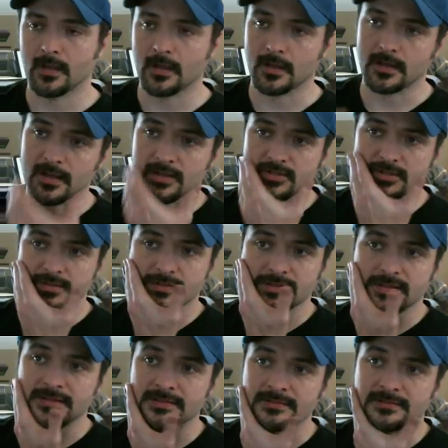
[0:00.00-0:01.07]
connection,
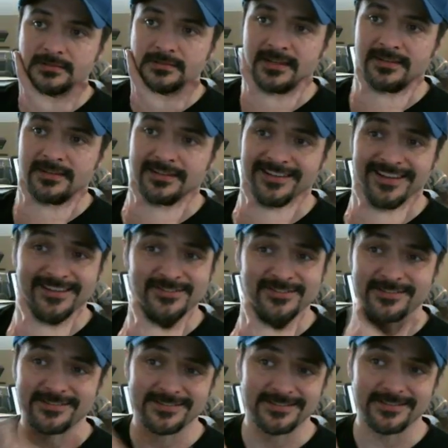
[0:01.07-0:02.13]
and the
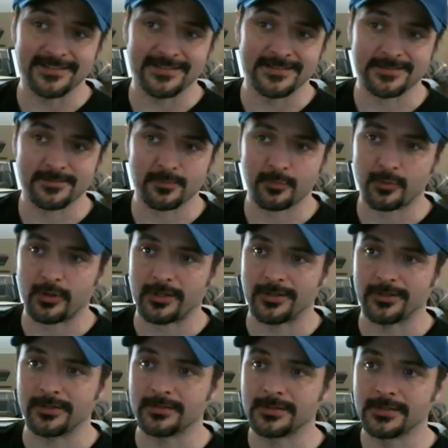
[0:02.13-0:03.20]
connection is pretty
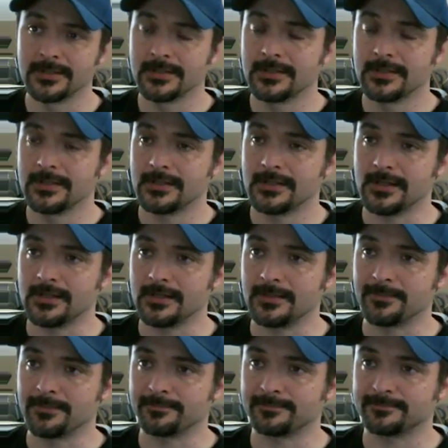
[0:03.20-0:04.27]
good. I
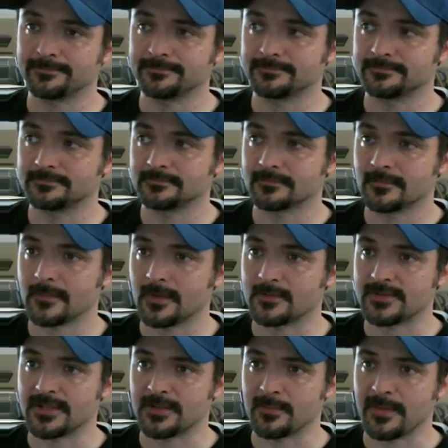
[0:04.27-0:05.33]
was
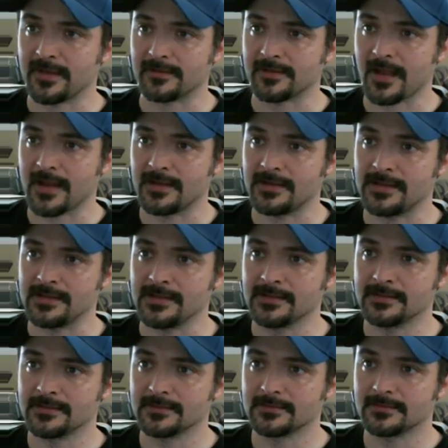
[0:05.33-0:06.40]
getting about 90
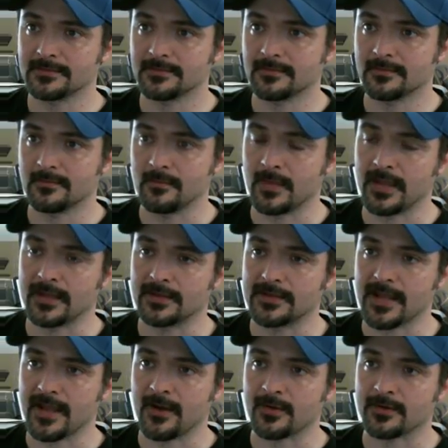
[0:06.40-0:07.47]
meg
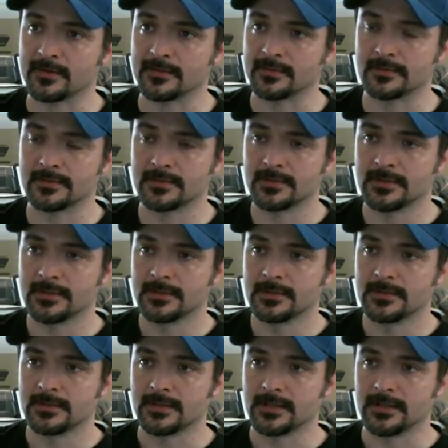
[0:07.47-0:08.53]
down
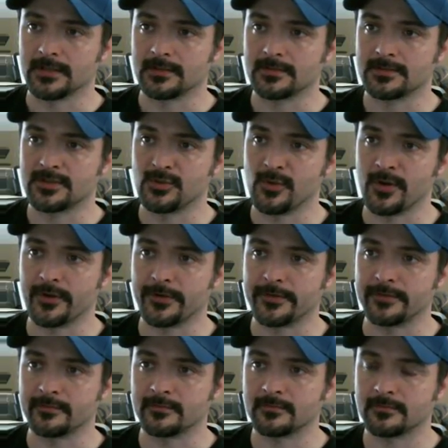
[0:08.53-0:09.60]
and
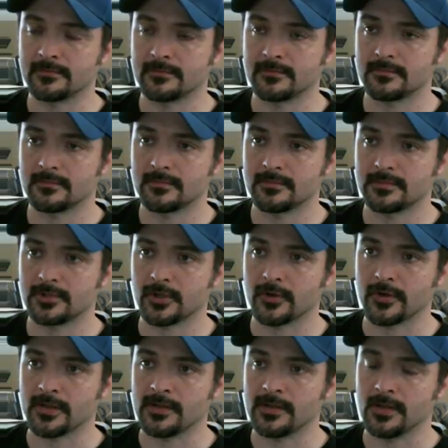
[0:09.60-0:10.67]

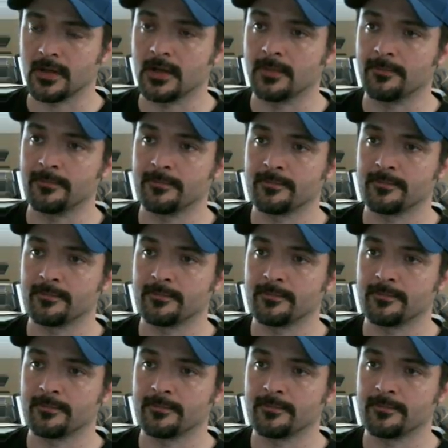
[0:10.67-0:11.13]
230 up.